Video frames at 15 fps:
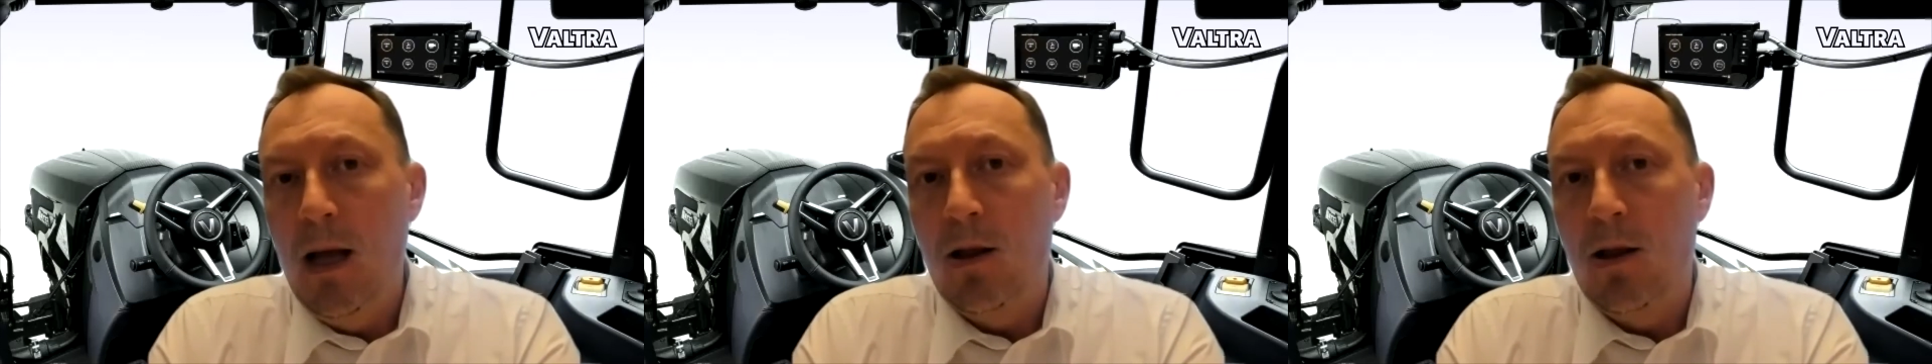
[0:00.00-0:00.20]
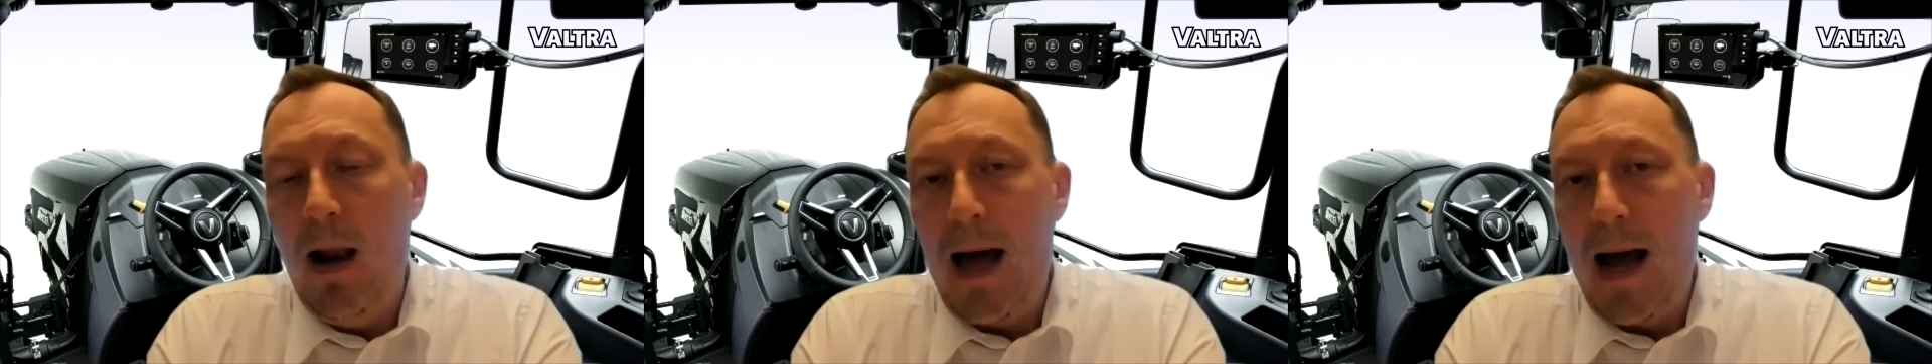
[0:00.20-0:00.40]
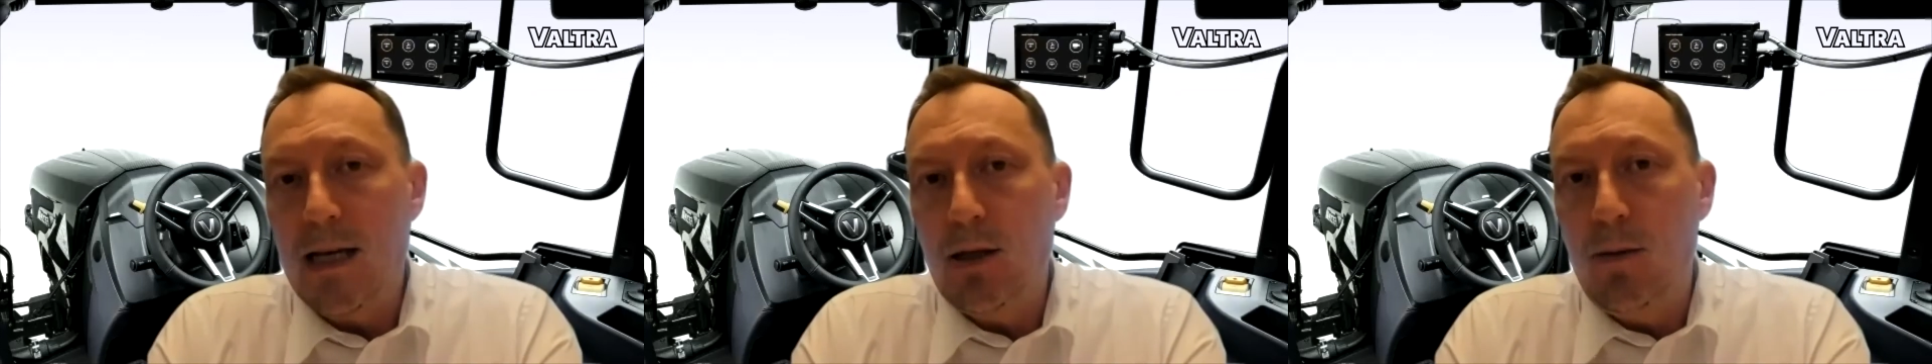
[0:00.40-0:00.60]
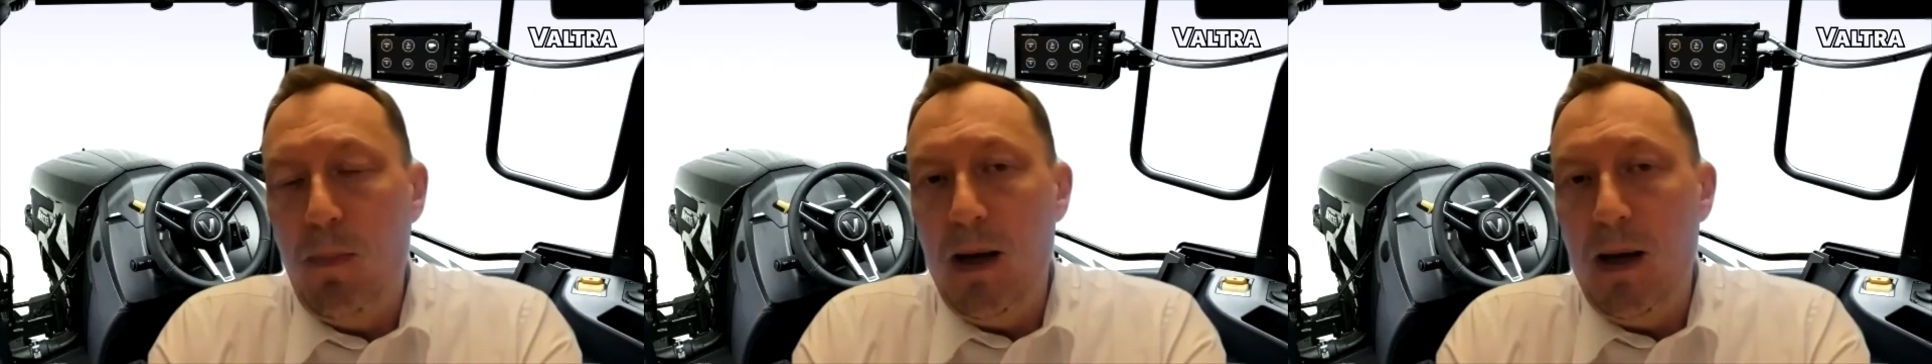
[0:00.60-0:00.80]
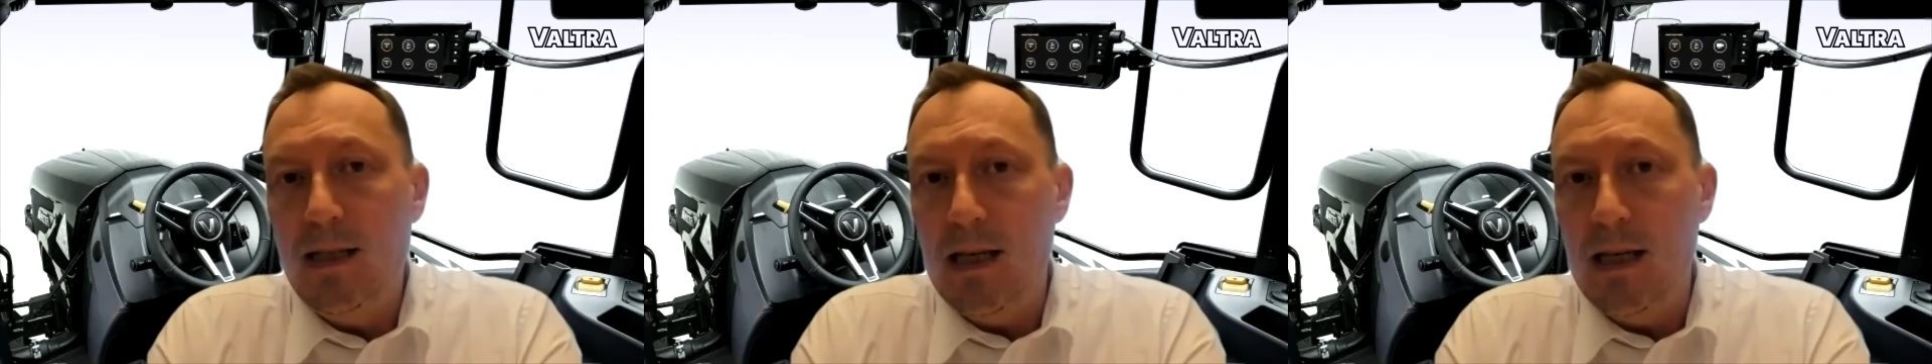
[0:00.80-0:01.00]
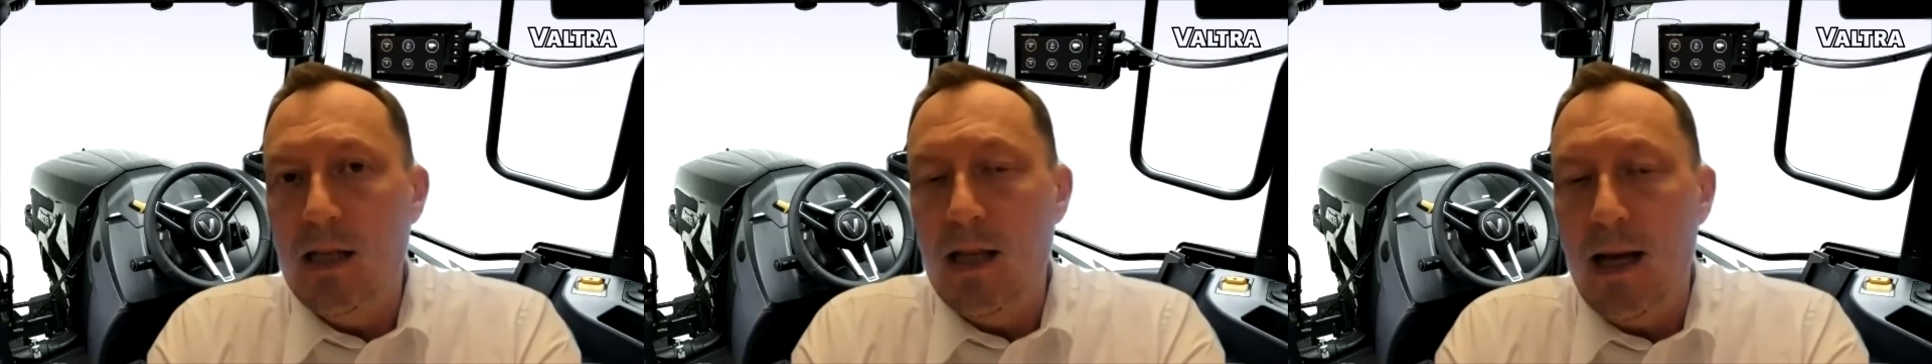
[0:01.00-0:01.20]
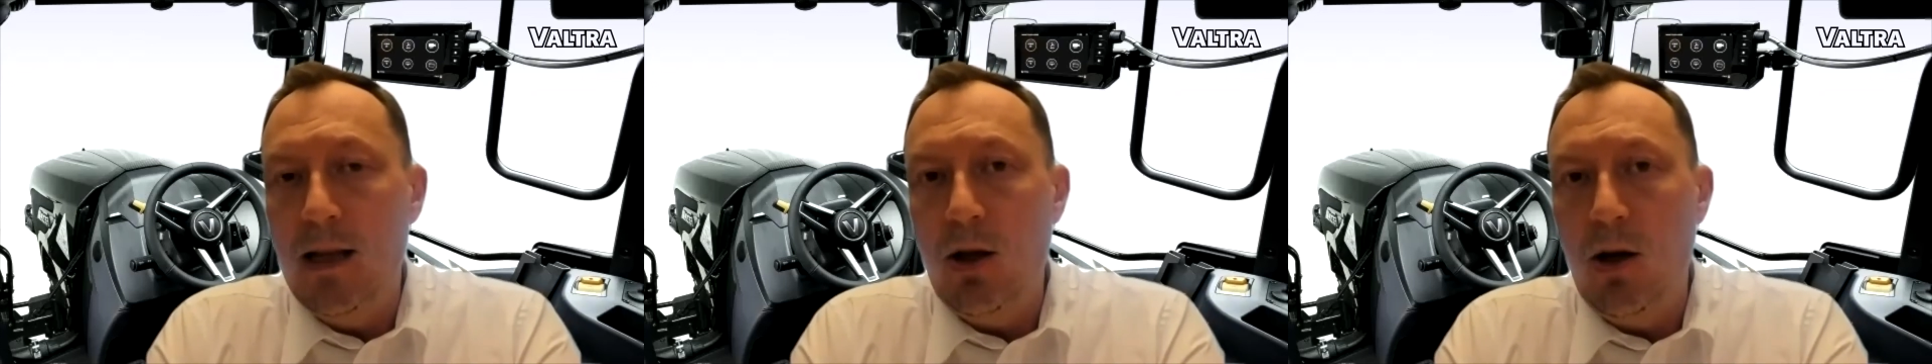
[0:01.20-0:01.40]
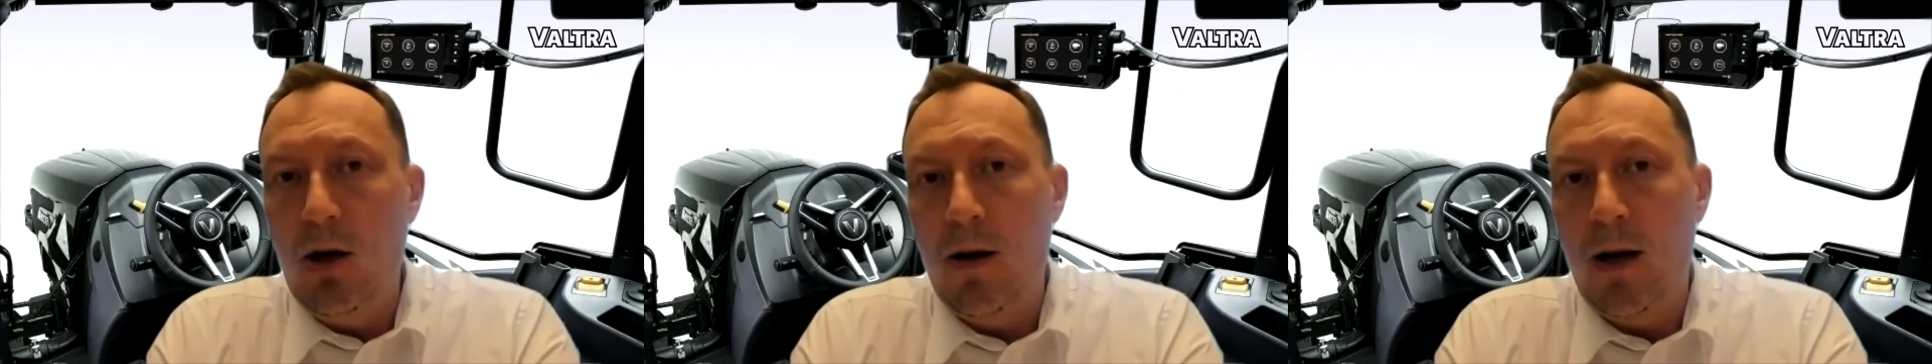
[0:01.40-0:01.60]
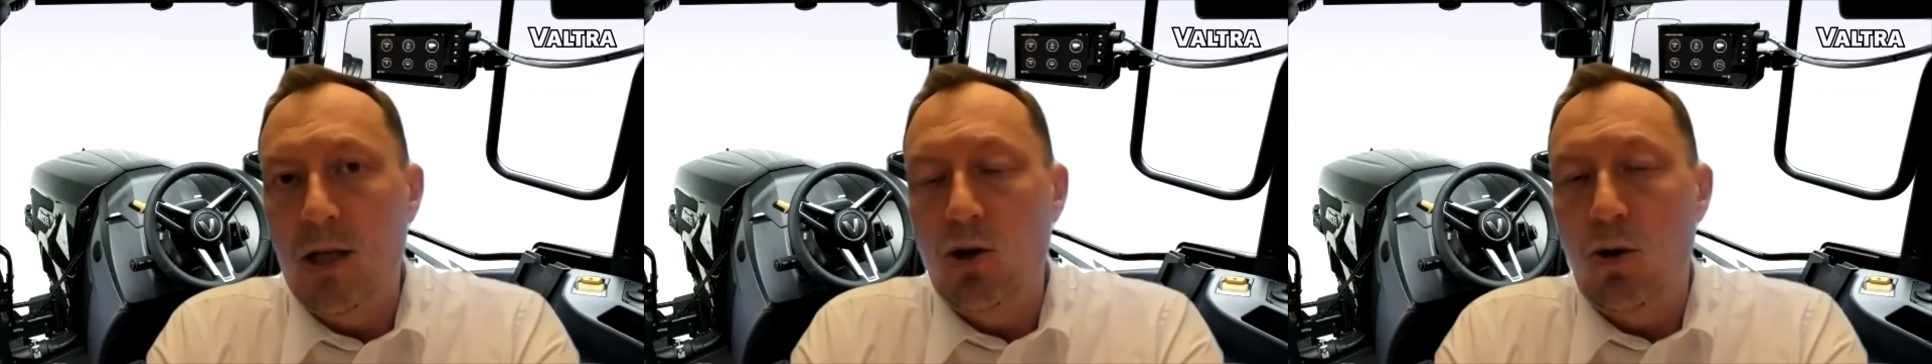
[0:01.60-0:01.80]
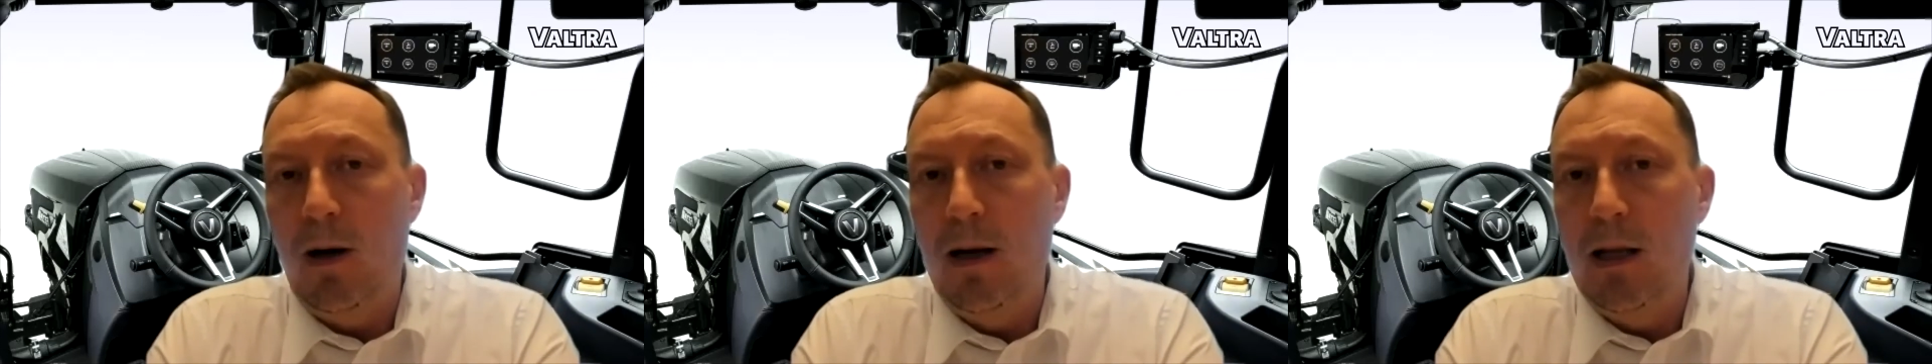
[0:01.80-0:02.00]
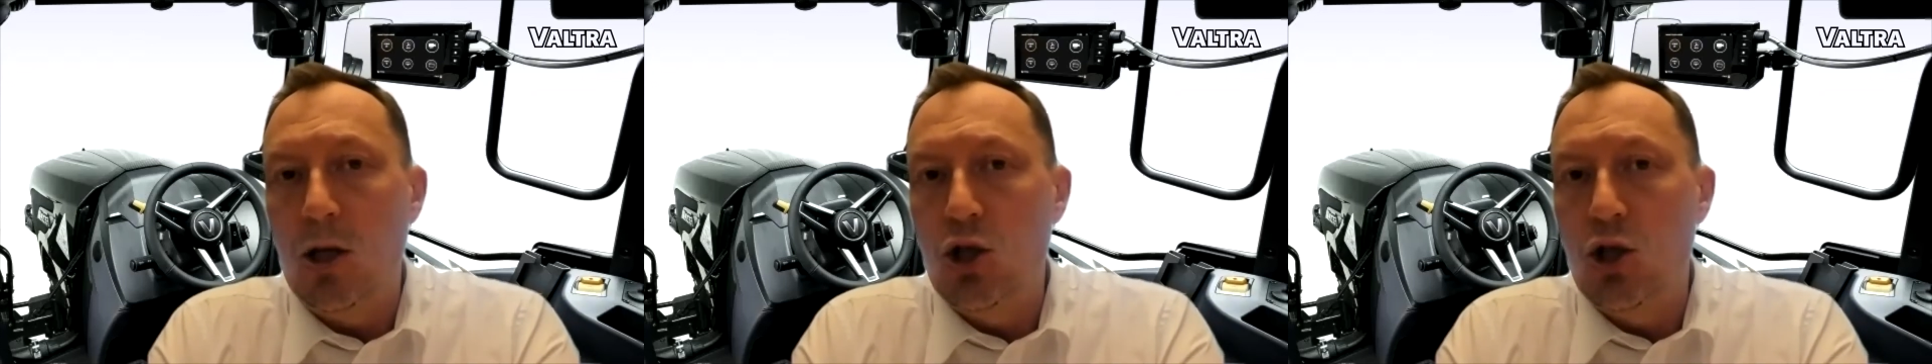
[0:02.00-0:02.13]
The last piece is then naturally the